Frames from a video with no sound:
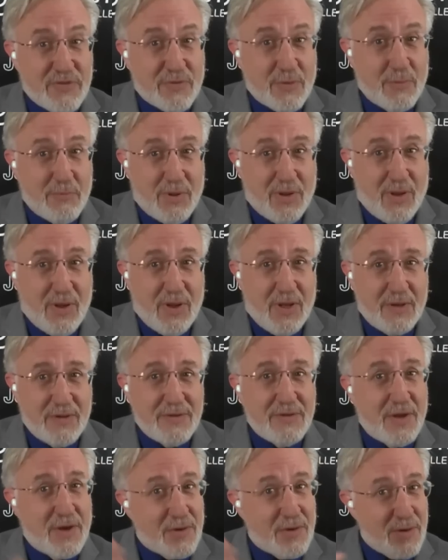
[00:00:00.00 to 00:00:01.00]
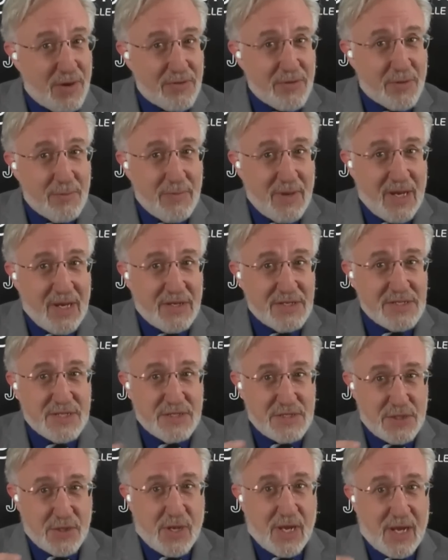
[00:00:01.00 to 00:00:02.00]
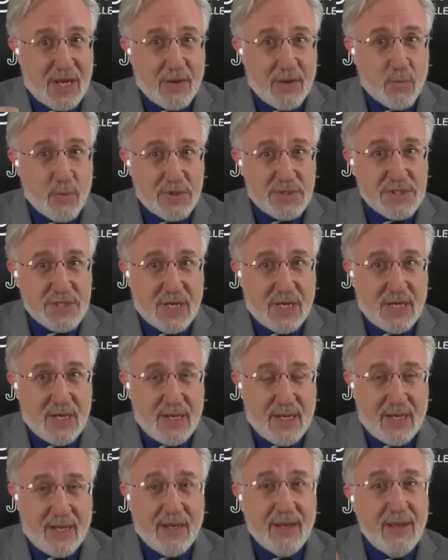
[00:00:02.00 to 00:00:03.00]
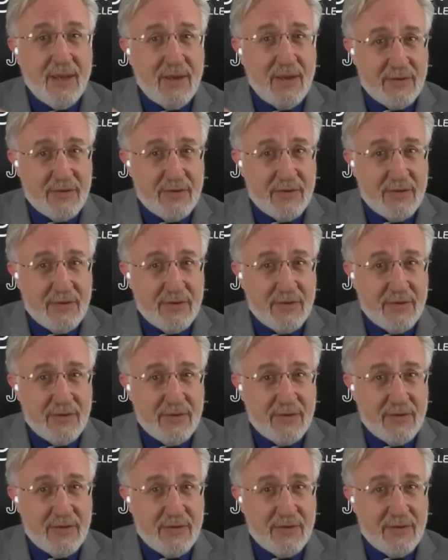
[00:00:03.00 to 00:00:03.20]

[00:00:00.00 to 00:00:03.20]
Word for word: from blood, there are other means that you can get rich DNA,